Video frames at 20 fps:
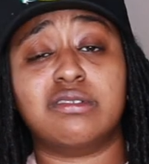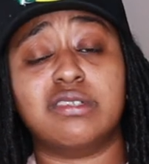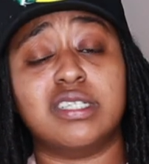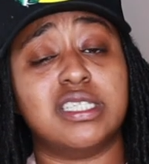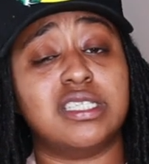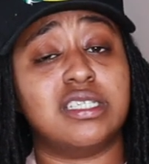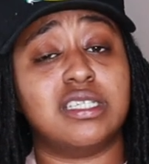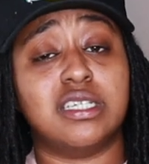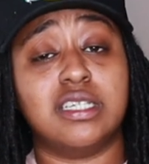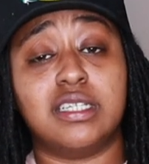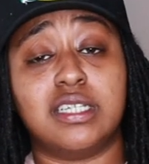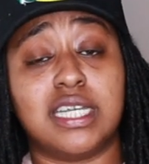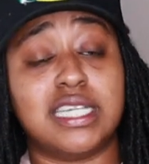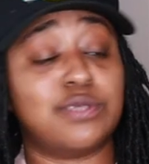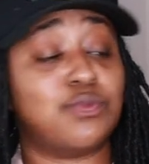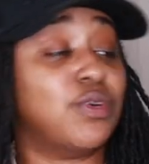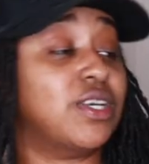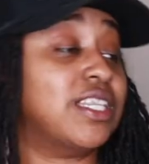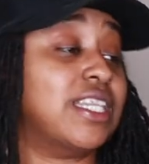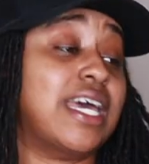through this shit.
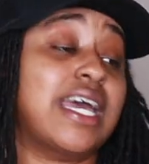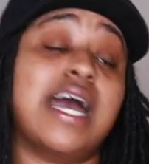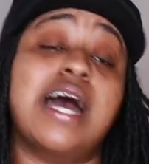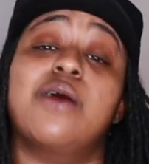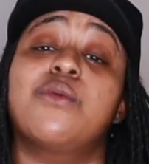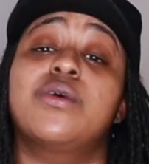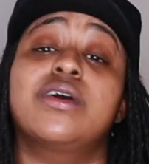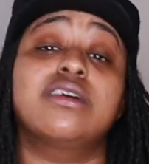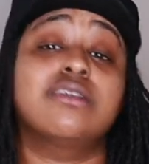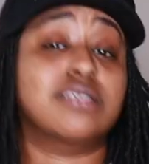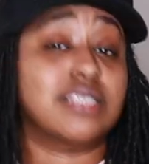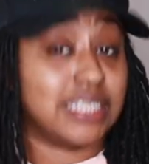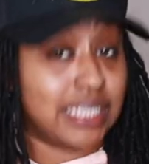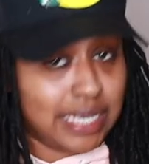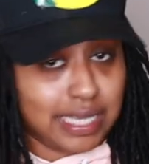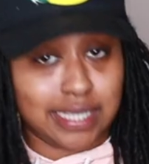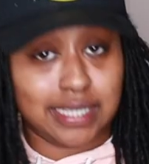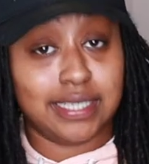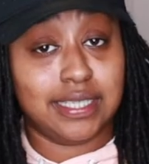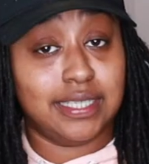That's one thing I will
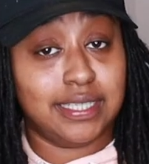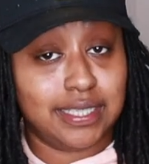say.